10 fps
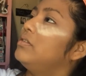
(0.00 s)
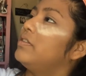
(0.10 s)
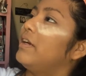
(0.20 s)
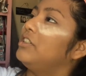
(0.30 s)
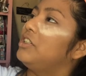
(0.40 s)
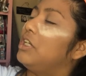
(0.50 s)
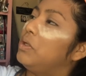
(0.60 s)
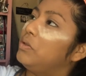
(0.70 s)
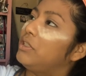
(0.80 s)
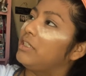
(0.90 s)

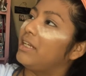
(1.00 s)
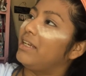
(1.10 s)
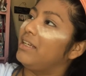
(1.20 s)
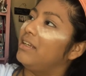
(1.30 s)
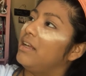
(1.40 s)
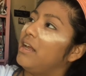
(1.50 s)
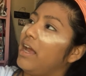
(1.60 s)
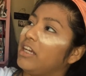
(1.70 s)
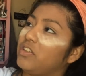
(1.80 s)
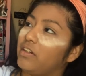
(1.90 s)
Translucent
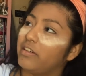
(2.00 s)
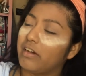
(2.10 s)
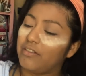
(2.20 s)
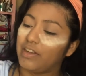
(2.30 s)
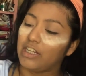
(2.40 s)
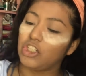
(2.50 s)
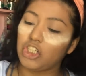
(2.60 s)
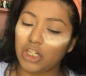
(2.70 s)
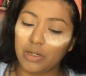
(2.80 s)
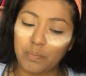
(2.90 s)
Extra
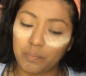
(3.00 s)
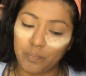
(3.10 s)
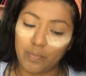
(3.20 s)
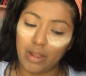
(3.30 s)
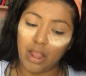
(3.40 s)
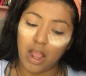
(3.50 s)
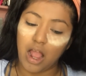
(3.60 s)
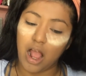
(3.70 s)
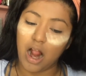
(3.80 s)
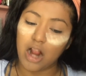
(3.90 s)
Coverage. So
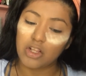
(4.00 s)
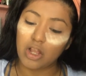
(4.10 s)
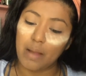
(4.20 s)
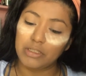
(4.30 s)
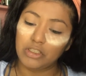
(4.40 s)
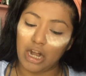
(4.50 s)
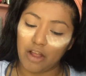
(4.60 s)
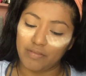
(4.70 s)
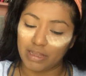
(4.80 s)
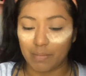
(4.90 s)
I'm gonna start
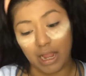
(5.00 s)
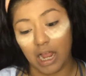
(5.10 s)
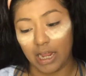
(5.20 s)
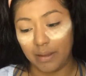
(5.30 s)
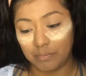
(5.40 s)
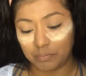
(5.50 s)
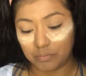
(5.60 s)
off with my eye.